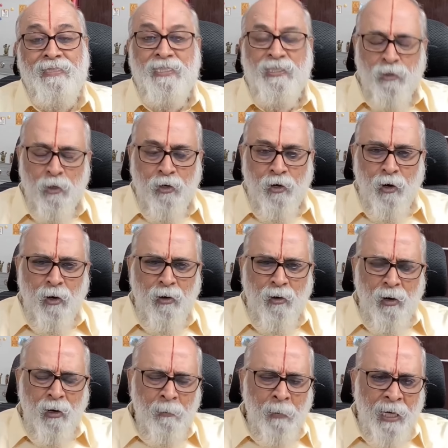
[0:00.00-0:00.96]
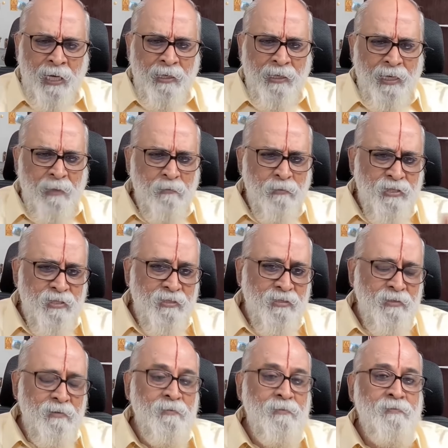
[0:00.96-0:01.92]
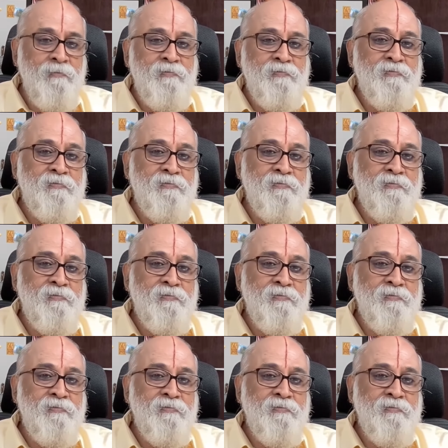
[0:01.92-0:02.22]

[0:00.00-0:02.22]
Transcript: These are all called mind games.